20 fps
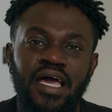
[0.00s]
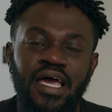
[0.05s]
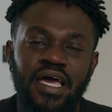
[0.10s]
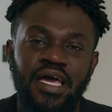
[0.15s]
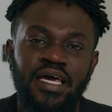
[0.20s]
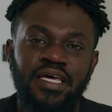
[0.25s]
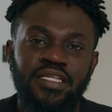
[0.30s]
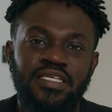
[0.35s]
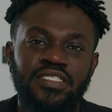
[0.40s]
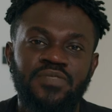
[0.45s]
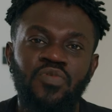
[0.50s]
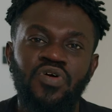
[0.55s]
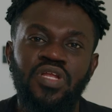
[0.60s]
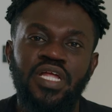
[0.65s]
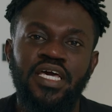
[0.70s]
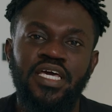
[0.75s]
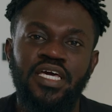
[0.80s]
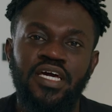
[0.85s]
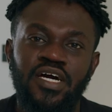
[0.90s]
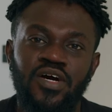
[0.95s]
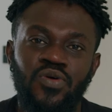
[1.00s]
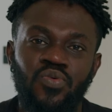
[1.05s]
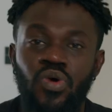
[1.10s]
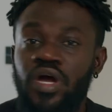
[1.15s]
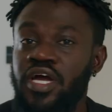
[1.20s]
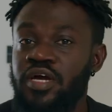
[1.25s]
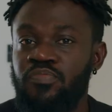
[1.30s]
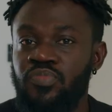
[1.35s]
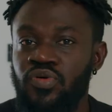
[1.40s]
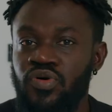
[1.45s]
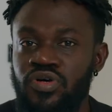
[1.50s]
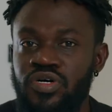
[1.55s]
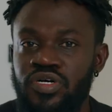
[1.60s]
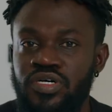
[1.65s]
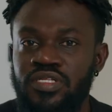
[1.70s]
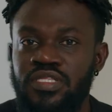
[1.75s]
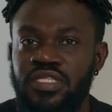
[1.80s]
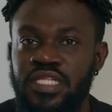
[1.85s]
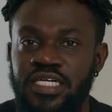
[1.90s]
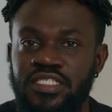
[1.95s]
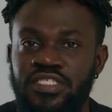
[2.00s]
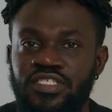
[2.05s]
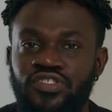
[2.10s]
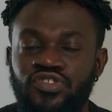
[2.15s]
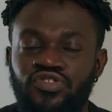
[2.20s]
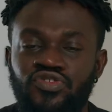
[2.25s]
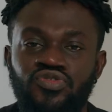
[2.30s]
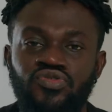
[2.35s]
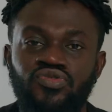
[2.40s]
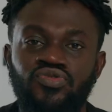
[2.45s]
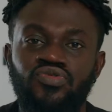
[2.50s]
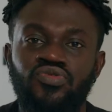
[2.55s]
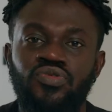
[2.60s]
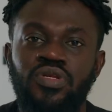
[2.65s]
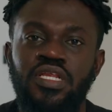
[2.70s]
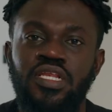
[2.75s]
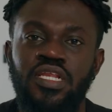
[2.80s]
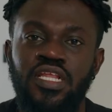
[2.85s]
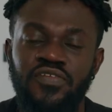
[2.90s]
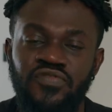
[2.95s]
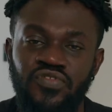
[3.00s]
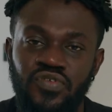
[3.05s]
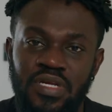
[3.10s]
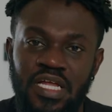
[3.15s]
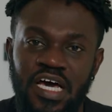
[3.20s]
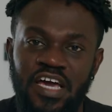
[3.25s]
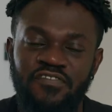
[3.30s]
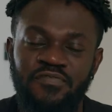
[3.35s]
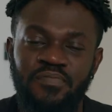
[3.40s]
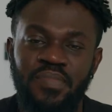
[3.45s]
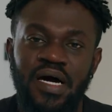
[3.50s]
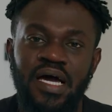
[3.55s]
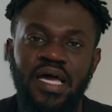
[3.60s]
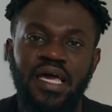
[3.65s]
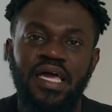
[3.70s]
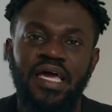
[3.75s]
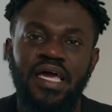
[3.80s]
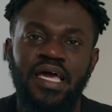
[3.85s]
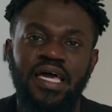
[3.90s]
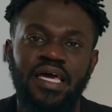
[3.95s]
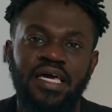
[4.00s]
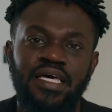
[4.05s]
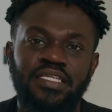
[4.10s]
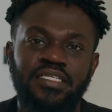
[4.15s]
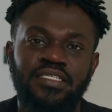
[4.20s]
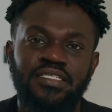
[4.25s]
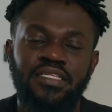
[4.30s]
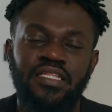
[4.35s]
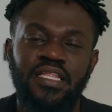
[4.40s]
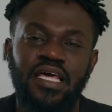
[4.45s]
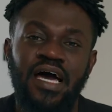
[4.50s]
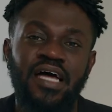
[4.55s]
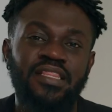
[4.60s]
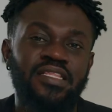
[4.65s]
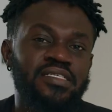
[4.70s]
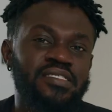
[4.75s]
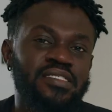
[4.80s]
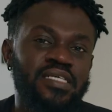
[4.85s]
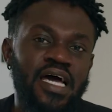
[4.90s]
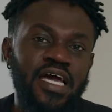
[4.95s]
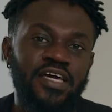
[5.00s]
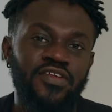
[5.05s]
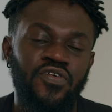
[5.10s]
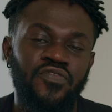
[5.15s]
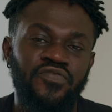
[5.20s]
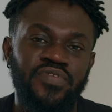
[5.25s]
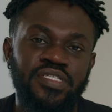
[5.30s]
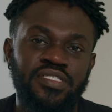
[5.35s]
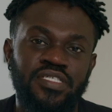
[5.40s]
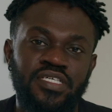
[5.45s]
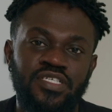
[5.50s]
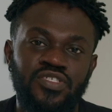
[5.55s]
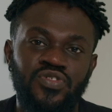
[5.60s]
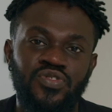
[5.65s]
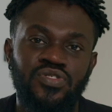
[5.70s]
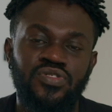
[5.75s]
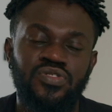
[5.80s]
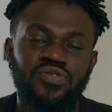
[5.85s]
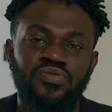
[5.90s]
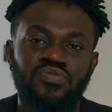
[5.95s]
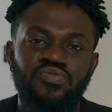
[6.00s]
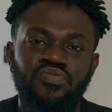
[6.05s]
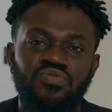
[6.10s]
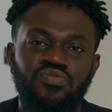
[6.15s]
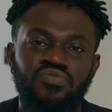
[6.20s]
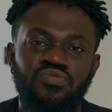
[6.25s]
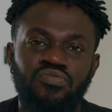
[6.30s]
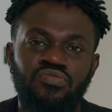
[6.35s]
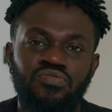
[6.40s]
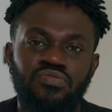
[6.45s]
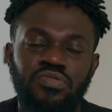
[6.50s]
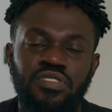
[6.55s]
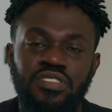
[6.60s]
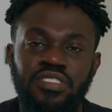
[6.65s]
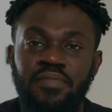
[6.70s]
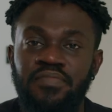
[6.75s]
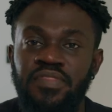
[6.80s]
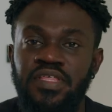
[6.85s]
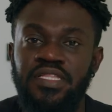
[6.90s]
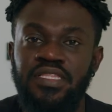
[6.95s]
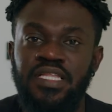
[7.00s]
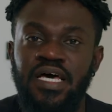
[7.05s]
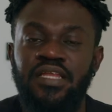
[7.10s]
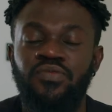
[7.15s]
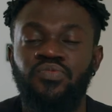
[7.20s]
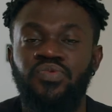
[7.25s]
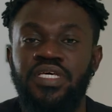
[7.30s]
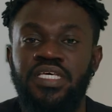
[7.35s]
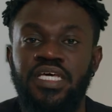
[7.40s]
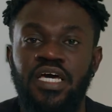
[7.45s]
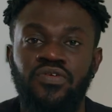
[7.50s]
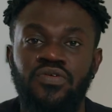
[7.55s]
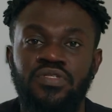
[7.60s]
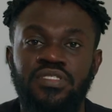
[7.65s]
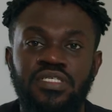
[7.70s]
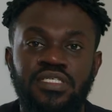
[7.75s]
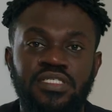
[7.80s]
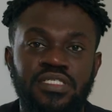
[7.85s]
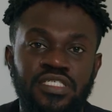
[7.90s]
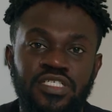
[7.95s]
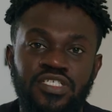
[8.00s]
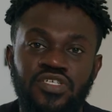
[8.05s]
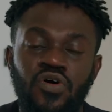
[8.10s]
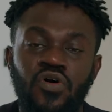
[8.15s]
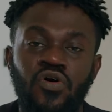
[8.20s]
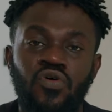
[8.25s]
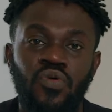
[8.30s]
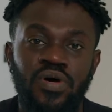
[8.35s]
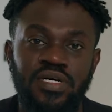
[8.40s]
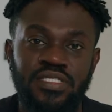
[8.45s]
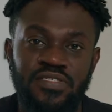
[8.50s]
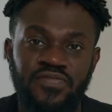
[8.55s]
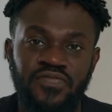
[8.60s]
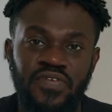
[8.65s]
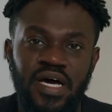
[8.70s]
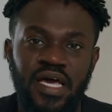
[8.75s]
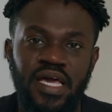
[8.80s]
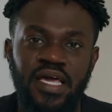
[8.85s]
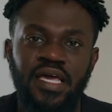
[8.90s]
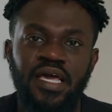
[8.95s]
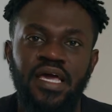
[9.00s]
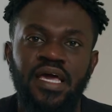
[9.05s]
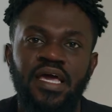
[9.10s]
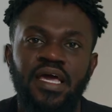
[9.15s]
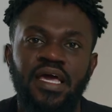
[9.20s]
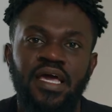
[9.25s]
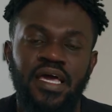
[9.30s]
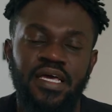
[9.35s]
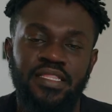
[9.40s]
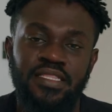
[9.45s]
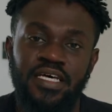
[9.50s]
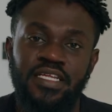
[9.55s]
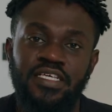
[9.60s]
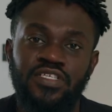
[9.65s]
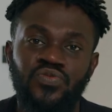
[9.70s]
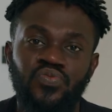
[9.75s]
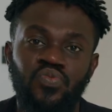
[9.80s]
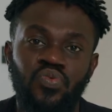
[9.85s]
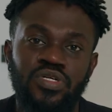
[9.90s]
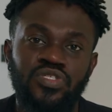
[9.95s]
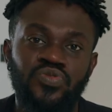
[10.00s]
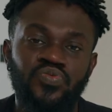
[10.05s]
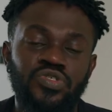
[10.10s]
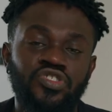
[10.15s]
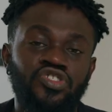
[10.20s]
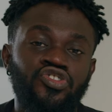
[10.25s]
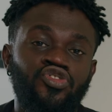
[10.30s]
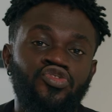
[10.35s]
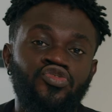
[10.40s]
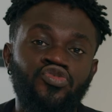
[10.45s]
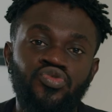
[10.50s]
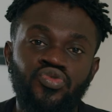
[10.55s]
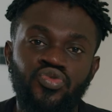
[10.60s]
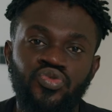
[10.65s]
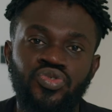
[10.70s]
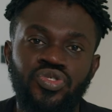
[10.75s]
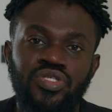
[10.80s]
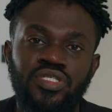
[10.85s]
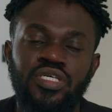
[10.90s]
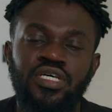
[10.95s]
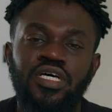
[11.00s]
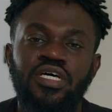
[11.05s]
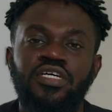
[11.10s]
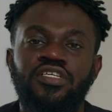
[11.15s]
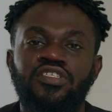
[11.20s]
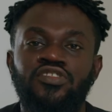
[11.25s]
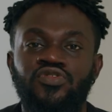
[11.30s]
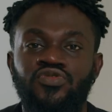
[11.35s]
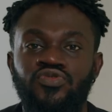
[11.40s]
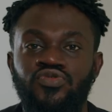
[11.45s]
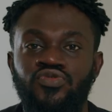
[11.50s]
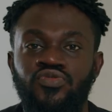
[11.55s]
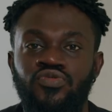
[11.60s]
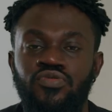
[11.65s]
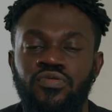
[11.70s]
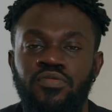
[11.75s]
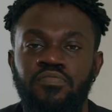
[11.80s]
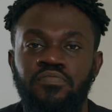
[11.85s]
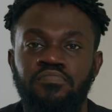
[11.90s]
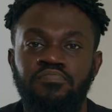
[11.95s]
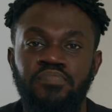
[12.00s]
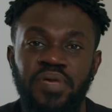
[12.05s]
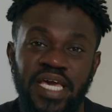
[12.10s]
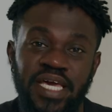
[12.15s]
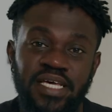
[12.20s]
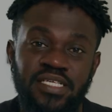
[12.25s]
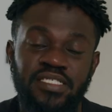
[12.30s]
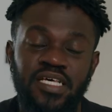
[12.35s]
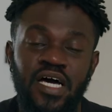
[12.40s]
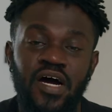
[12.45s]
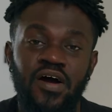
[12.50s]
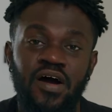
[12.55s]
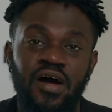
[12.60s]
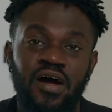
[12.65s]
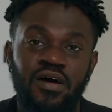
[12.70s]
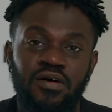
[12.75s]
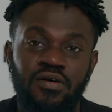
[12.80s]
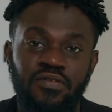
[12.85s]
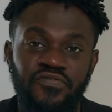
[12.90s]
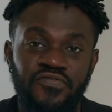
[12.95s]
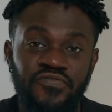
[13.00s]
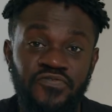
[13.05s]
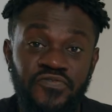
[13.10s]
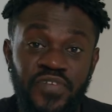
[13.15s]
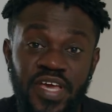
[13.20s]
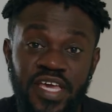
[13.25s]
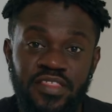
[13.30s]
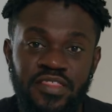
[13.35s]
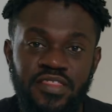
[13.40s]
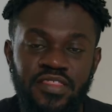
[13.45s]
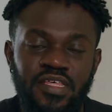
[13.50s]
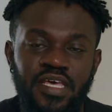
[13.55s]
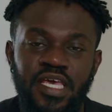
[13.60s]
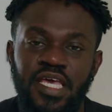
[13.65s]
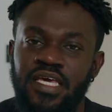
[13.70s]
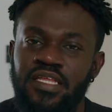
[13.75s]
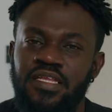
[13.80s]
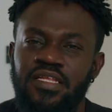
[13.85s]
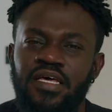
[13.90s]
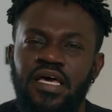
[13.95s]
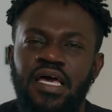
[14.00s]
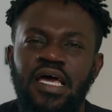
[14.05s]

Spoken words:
And it's more like a workbook that you live your life by. And the other side of it is something that we cannot see or quantify, and that is what we choose to base our faith in.